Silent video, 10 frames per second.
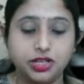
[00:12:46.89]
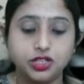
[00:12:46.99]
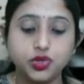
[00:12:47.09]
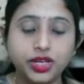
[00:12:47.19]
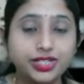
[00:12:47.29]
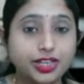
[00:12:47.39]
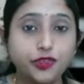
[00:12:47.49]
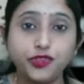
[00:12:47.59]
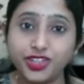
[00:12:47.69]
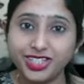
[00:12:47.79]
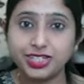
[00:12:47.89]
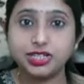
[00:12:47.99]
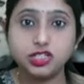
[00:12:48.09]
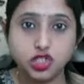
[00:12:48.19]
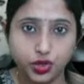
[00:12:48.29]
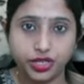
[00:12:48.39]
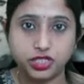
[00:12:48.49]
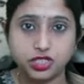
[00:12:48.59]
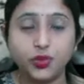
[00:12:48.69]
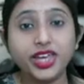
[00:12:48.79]
So it's a physical
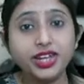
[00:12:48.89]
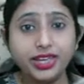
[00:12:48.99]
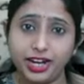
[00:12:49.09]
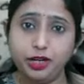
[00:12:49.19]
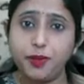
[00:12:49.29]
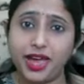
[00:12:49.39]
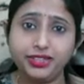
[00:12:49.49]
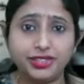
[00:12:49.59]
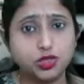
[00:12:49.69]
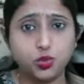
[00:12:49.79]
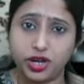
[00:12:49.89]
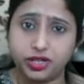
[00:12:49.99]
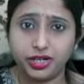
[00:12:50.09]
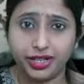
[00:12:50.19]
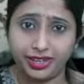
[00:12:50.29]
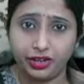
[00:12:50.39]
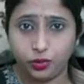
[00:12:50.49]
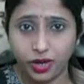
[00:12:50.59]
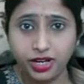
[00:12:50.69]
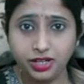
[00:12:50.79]
change. We can get back this water again,
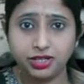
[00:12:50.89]
right?